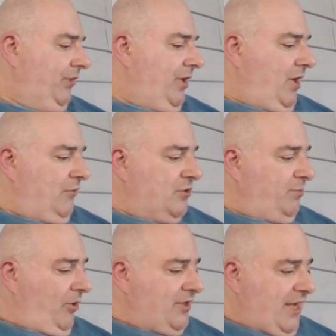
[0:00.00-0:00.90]
Others
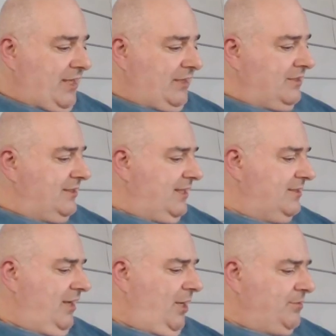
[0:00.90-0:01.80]
partake in sense
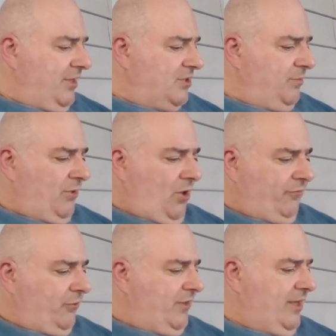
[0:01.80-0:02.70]
objects but
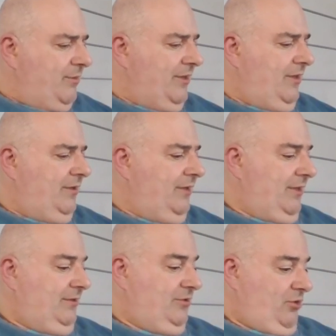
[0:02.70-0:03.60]
offer them
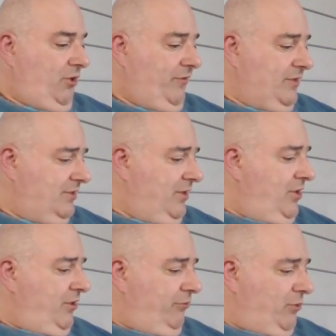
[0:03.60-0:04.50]
in service
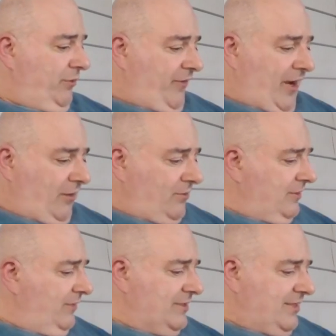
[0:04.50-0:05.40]
through the fires
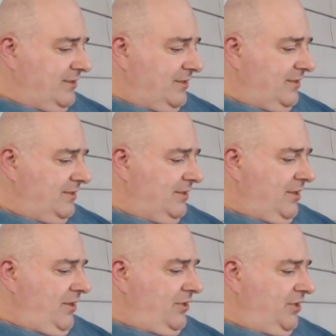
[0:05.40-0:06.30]
of the senses.
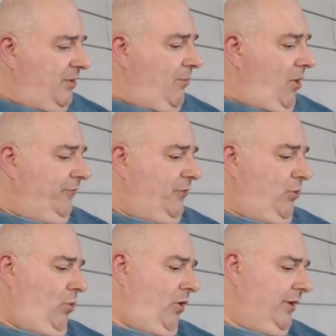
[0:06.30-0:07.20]
Some offer the
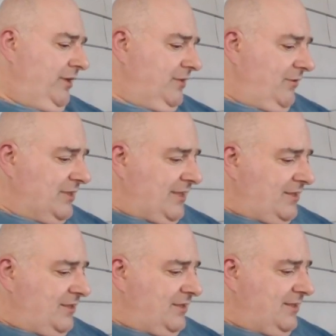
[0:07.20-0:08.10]
workings of the
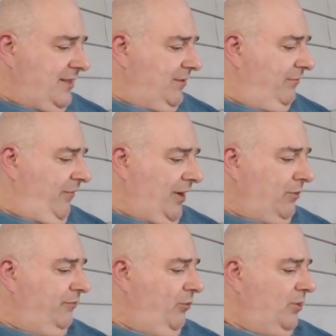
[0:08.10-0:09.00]
senses and the vital
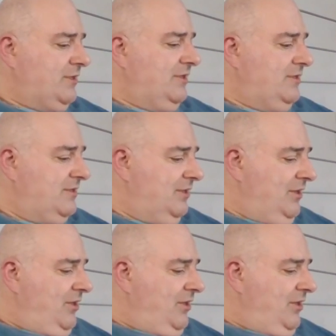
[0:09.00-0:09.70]
forces